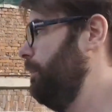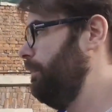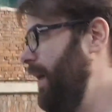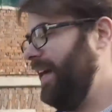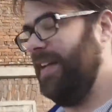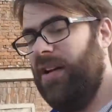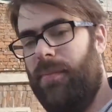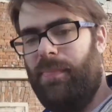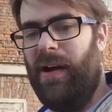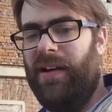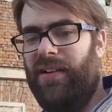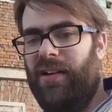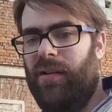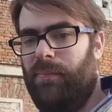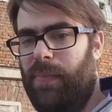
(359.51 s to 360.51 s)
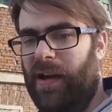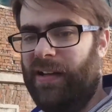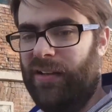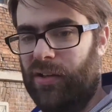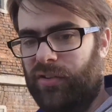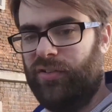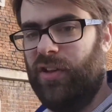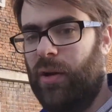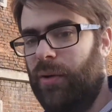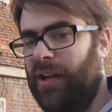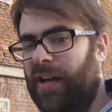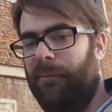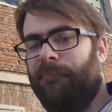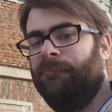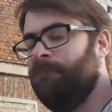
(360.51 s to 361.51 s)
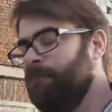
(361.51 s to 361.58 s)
back in the banya, back in the snow again.